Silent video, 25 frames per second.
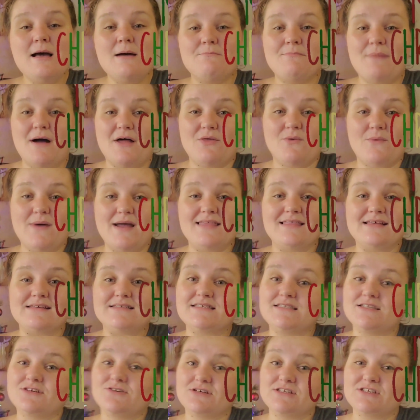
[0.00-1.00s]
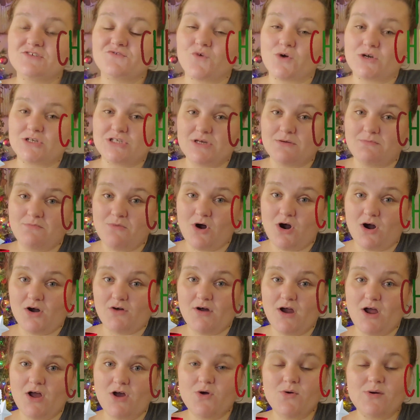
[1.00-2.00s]
By the way, this deal is for
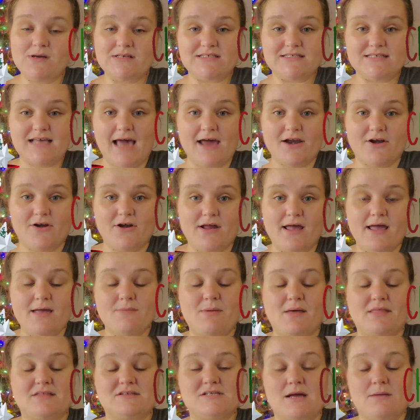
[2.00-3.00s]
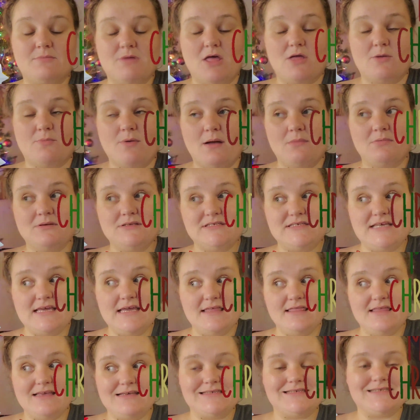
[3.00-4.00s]
tomorrow, Saturday. By the time y'all are probably
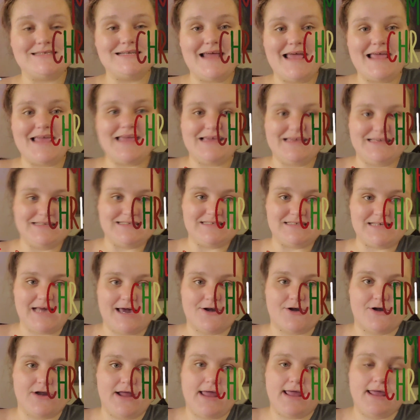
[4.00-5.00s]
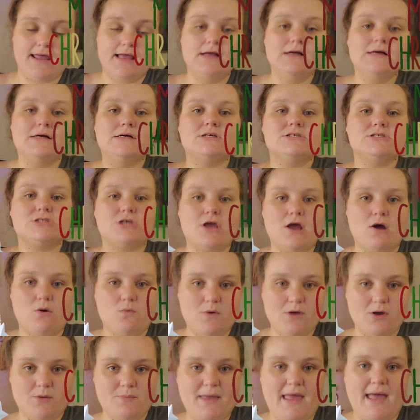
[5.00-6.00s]
seeing this, today is Saturday. So y'all
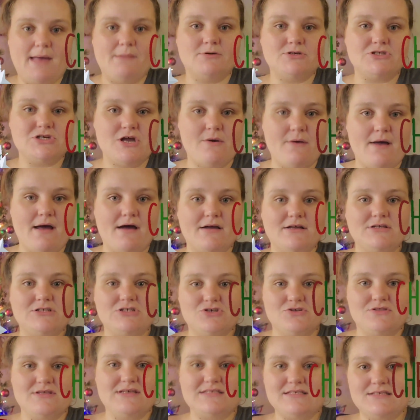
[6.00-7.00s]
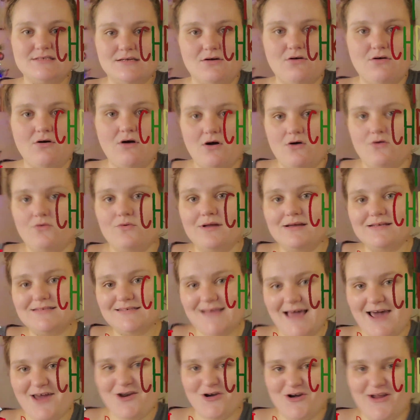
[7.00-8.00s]
will be able to go out and do this deal on
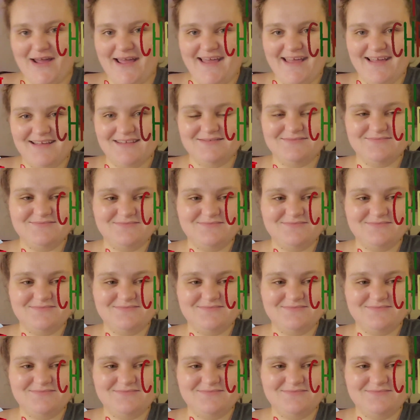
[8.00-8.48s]
Saturday.